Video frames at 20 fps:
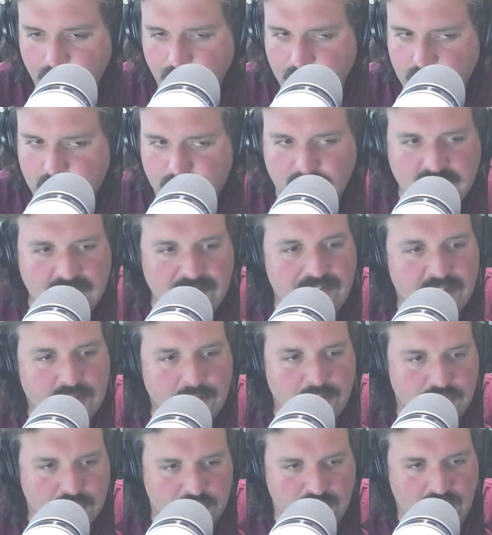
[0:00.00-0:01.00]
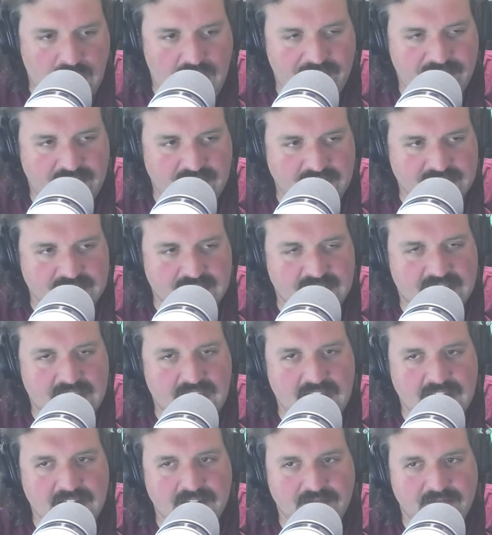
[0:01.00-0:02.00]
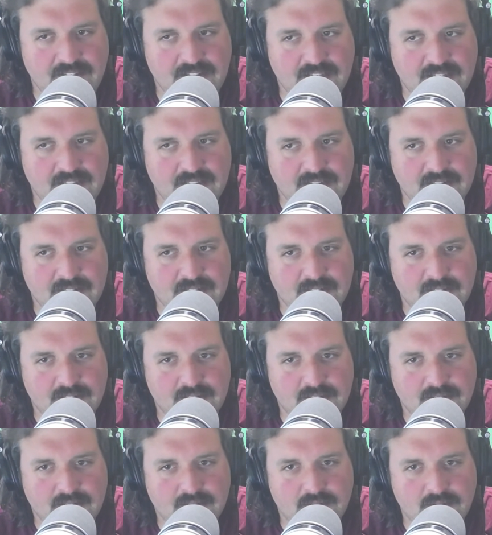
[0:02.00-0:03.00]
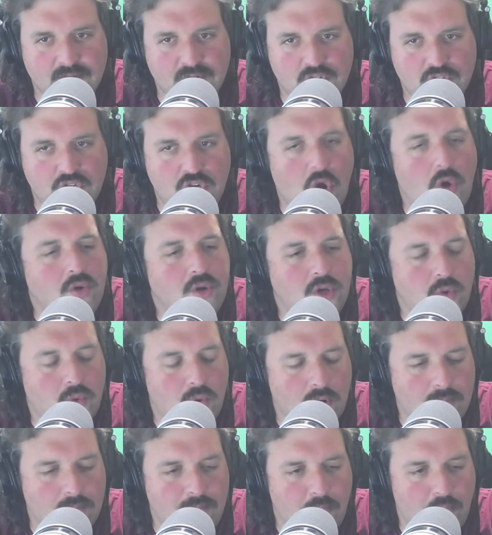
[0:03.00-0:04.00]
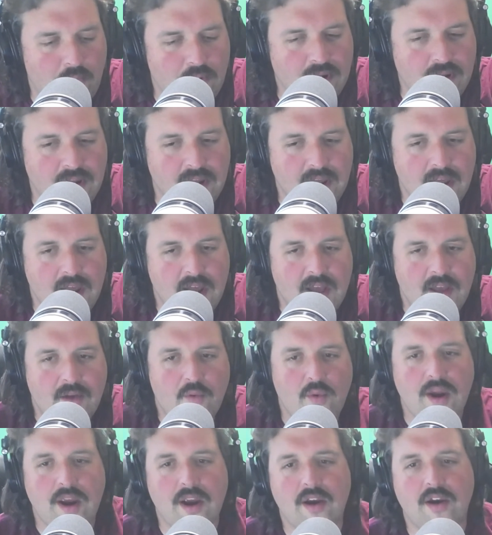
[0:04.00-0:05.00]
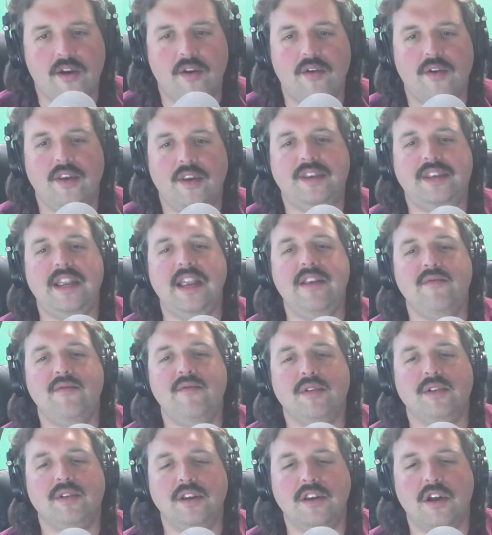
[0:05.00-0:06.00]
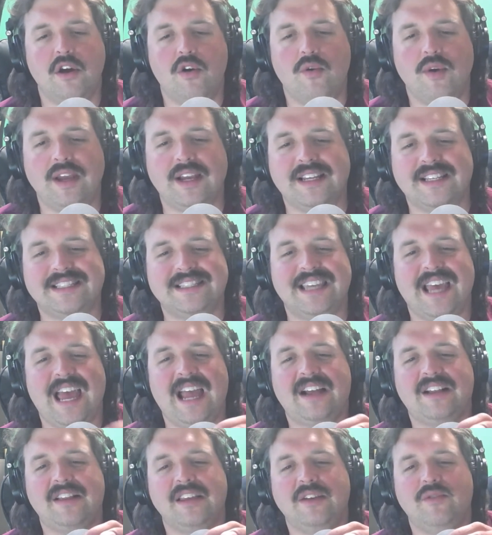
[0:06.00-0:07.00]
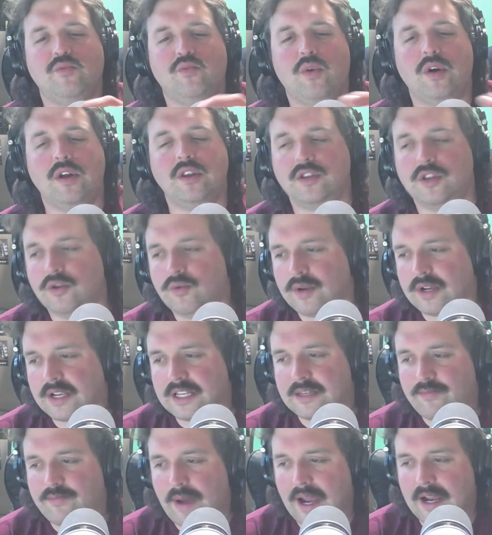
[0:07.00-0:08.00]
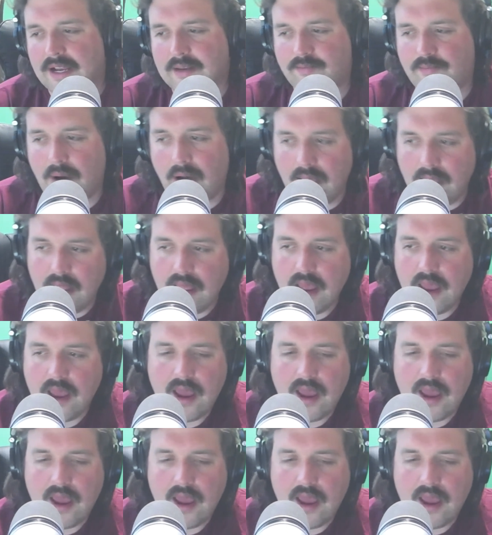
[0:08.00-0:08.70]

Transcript: specifically with the DraftKings, that kind of like showed to our point where didn't really know exactly what to expect. But